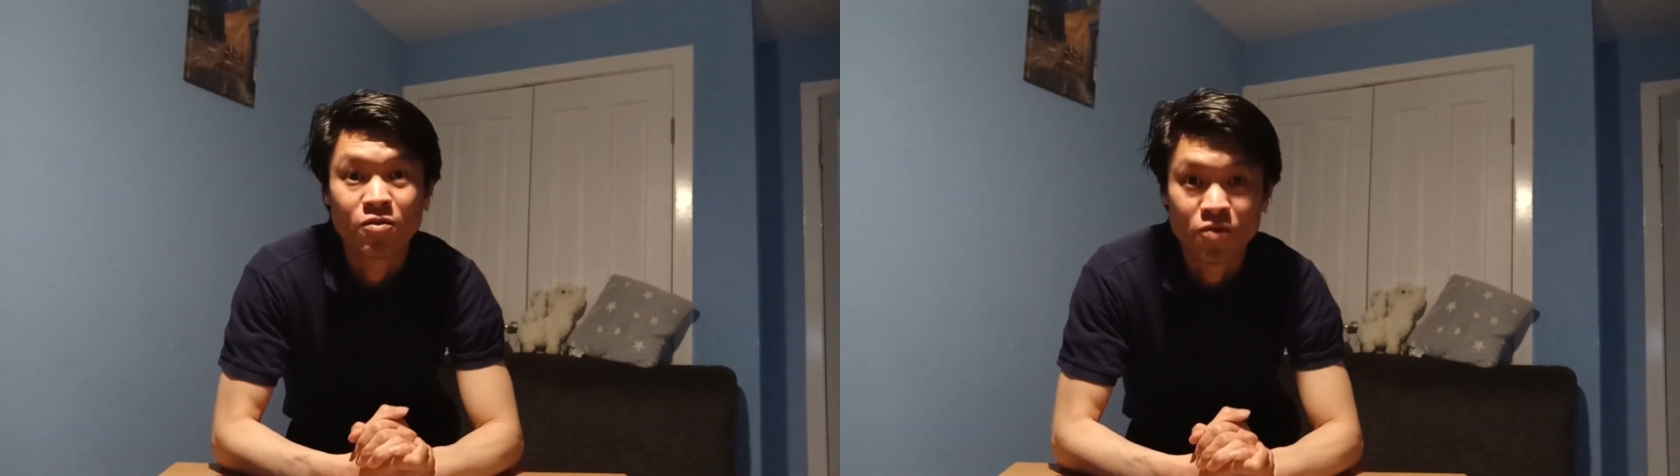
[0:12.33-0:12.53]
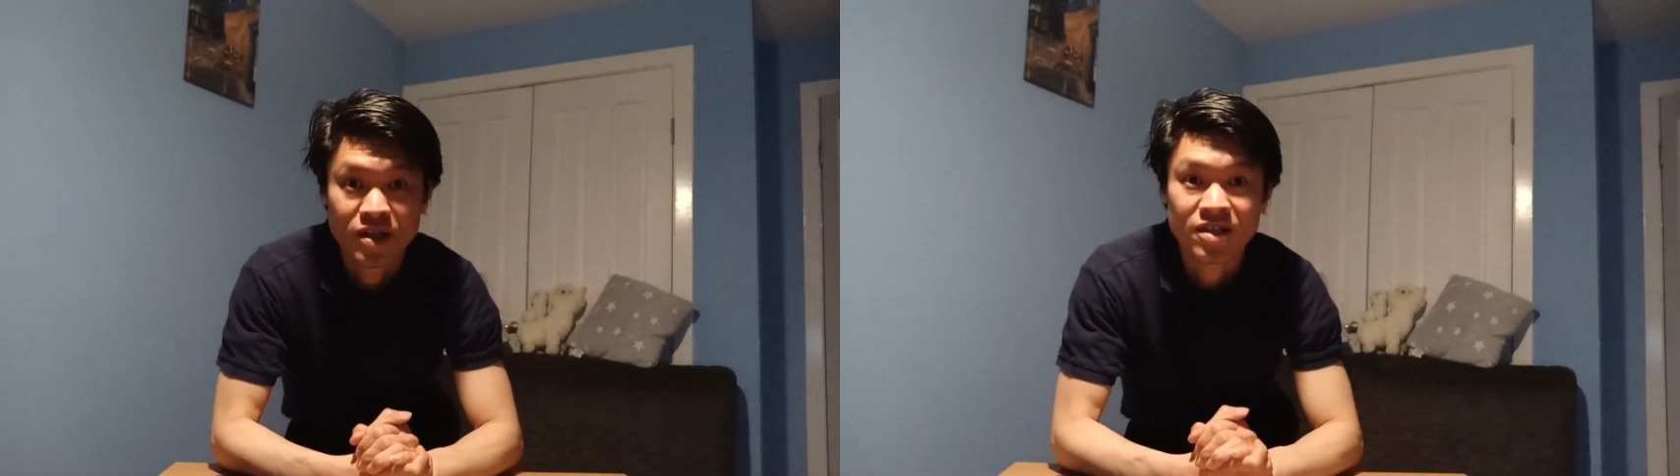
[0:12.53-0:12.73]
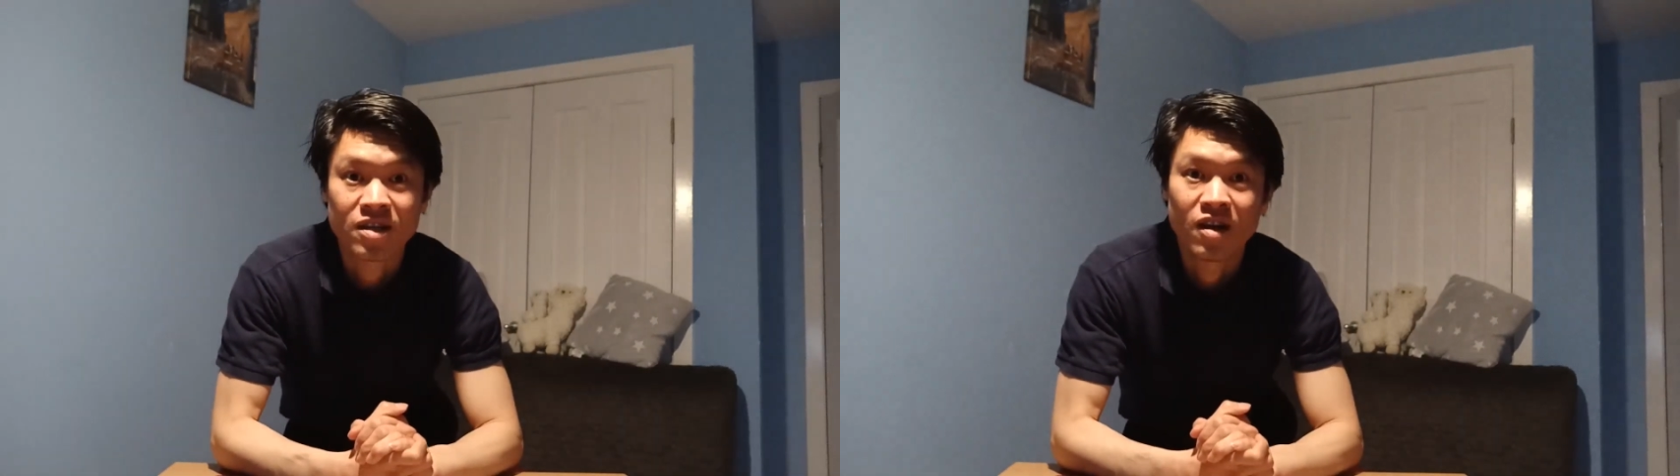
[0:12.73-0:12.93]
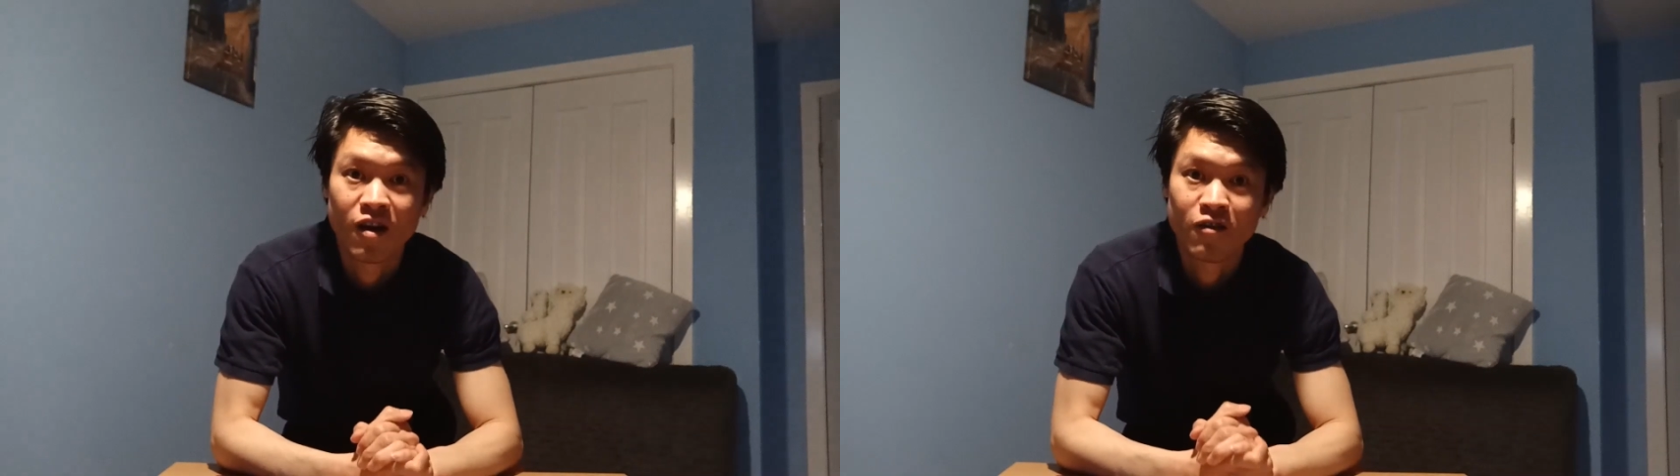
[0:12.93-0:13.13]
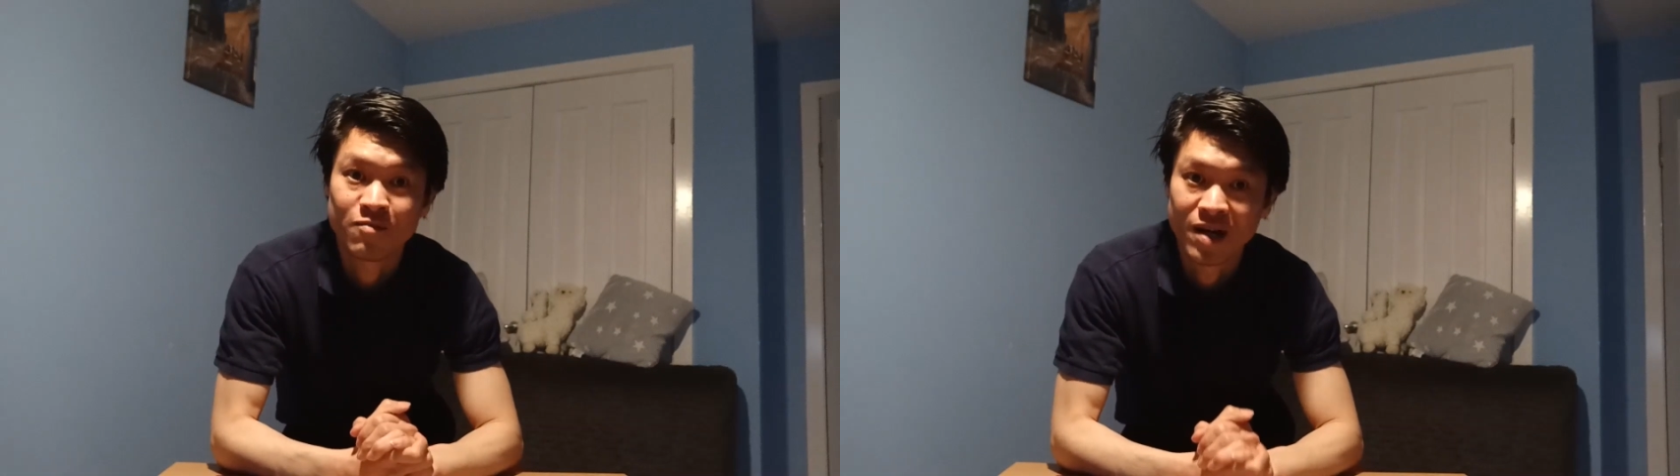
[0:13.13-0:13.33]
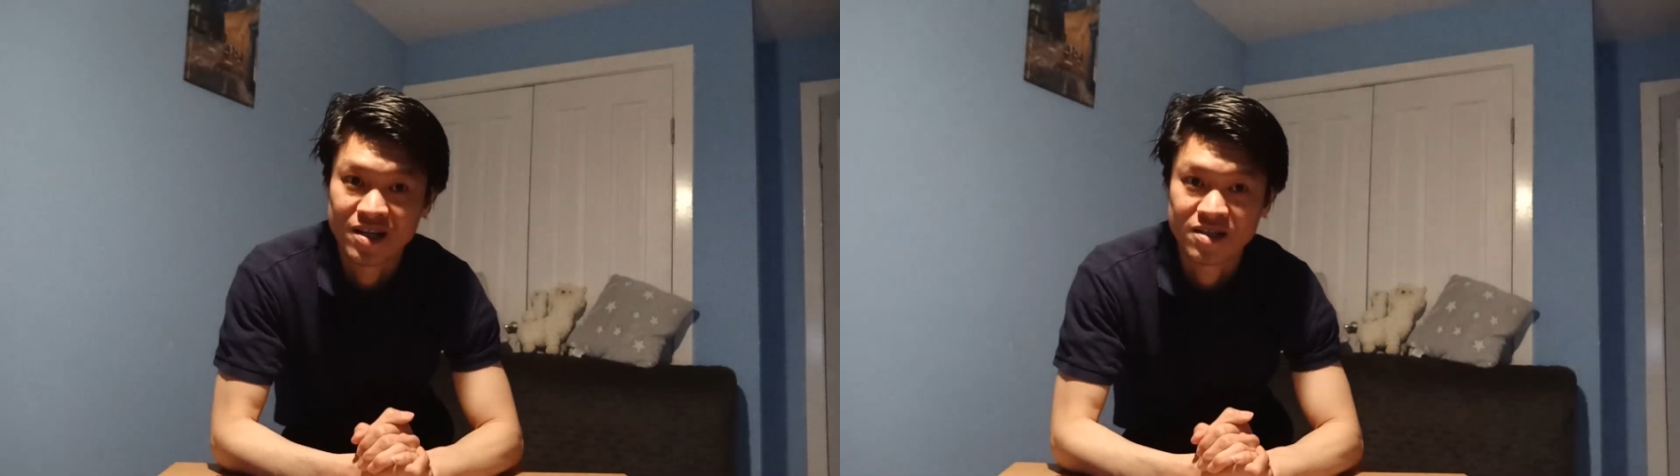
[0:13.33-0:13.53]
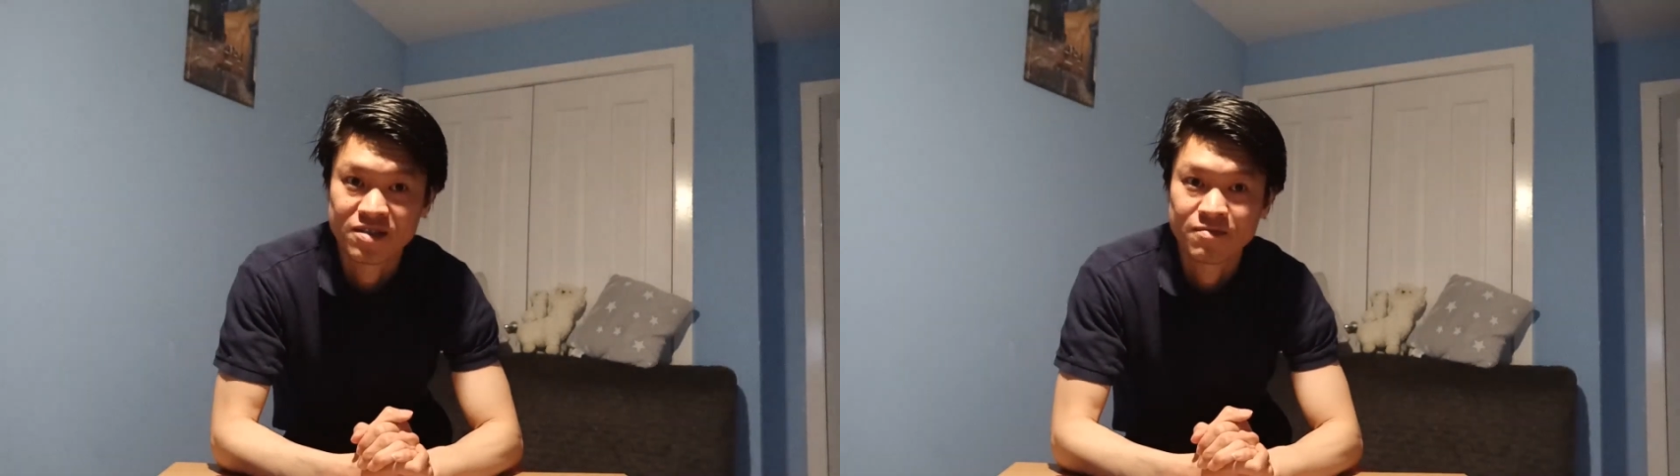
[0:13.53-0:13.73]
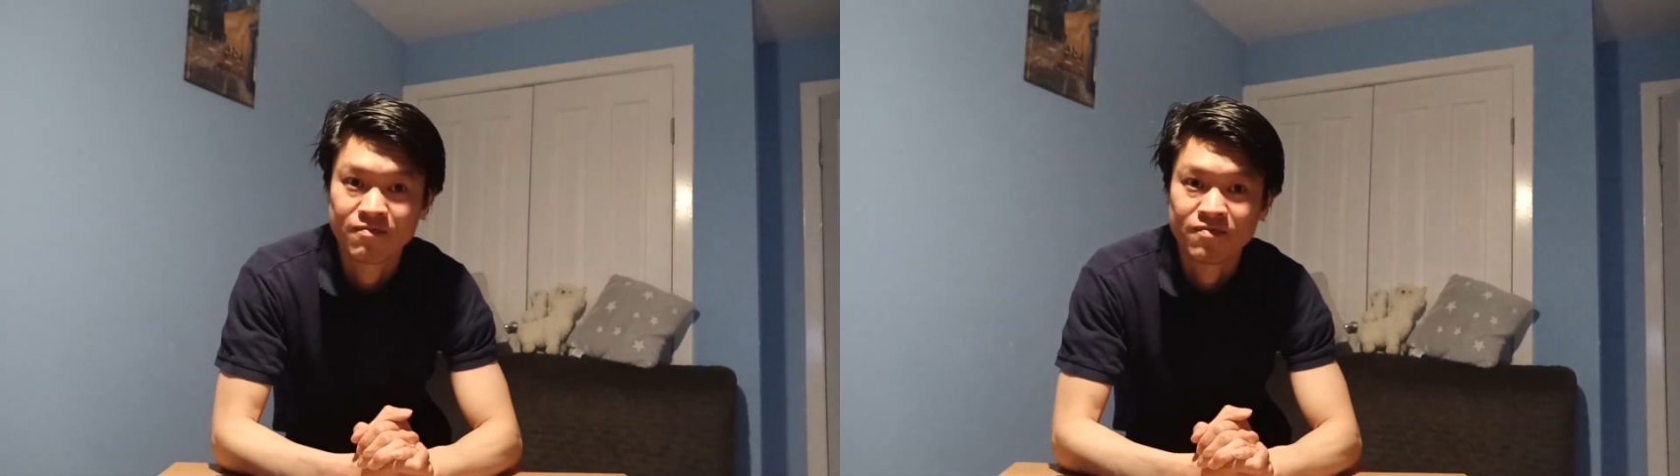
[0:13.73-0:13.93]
risk of bias.